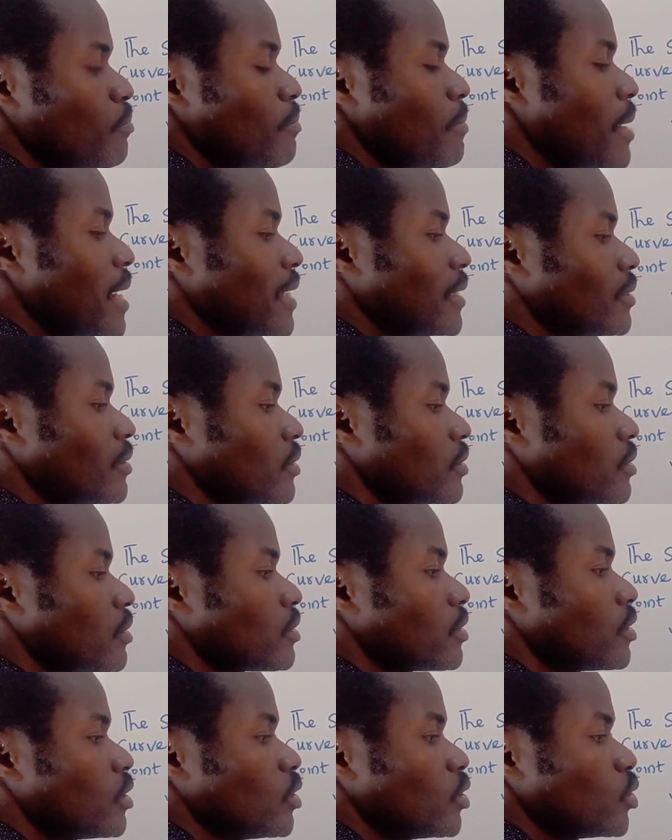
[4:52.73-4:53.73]
Minus
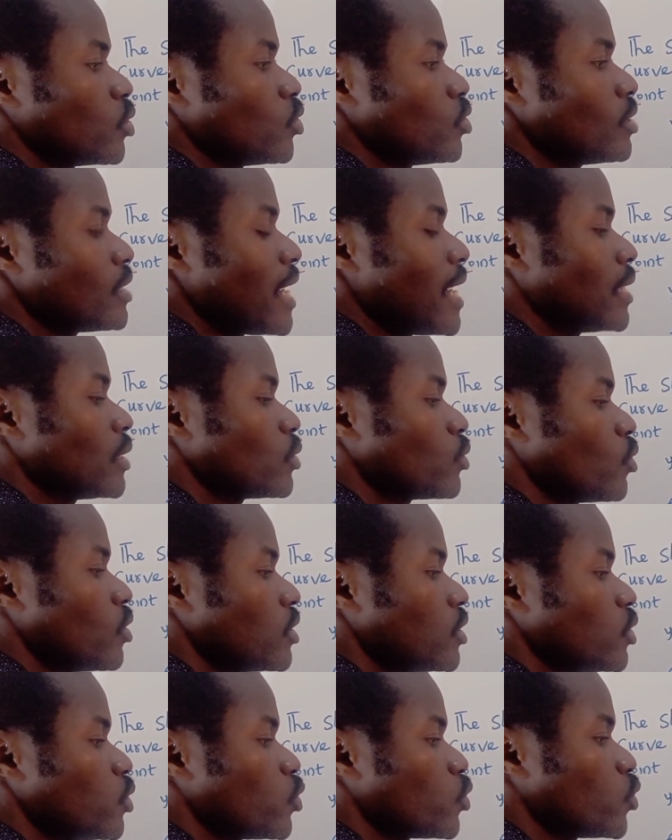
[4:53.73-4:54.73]
2 times
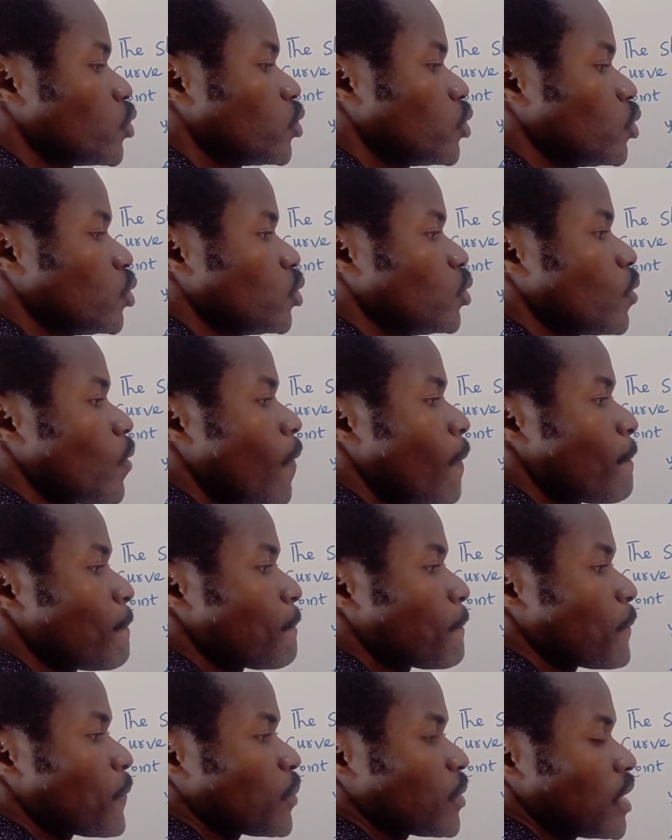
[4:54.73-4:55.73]
1 is 2.
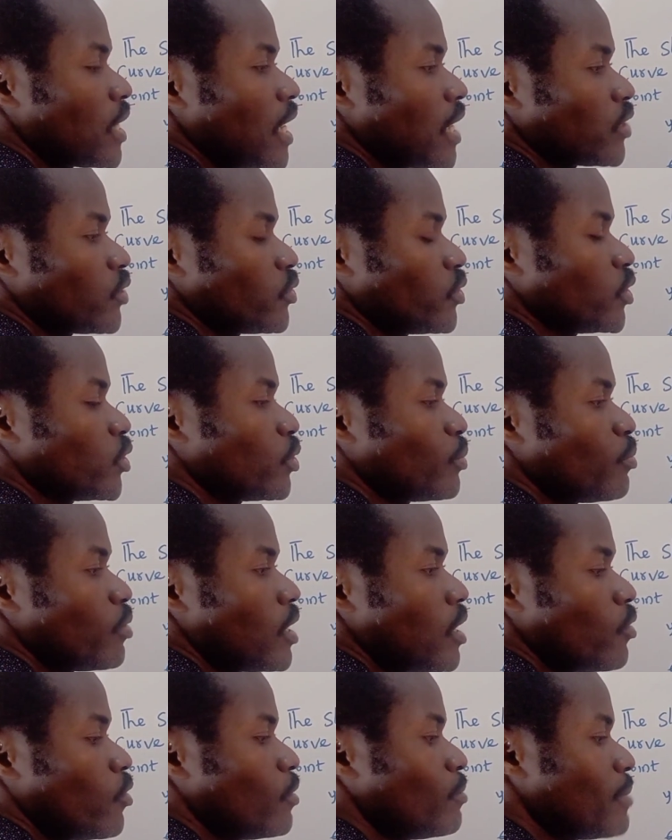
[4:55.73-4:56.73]
X raised to the
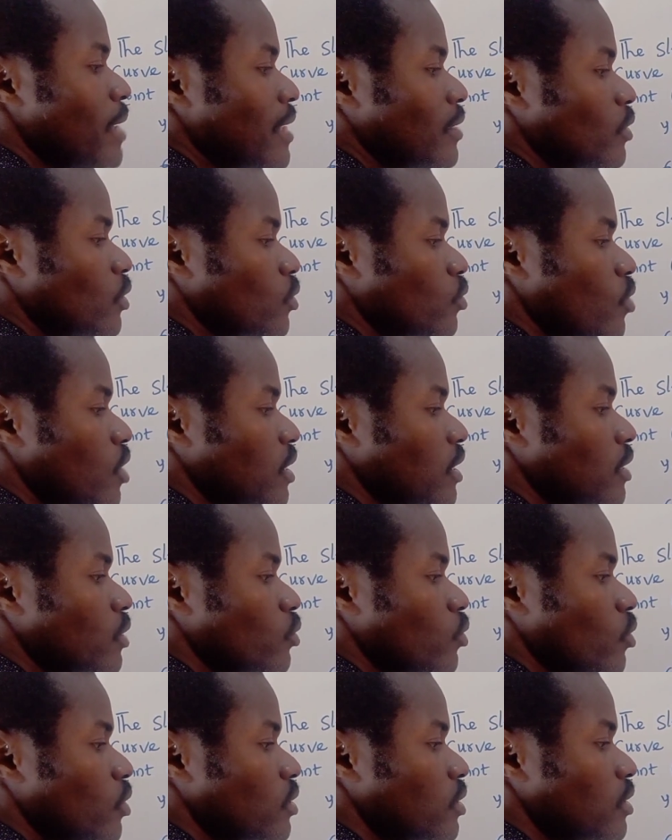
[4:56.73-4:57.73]
power 1 minus 1 is
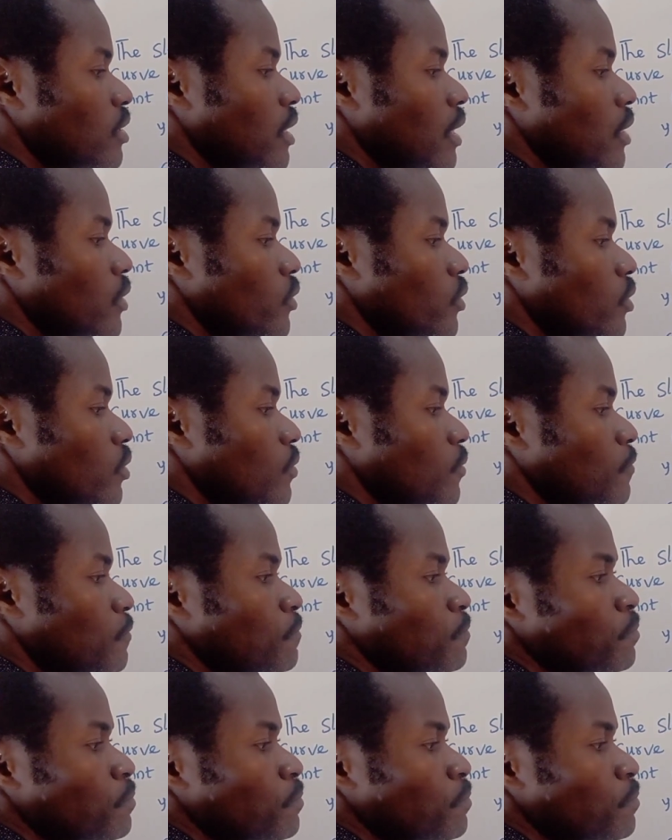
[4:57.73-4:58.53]
what? 0.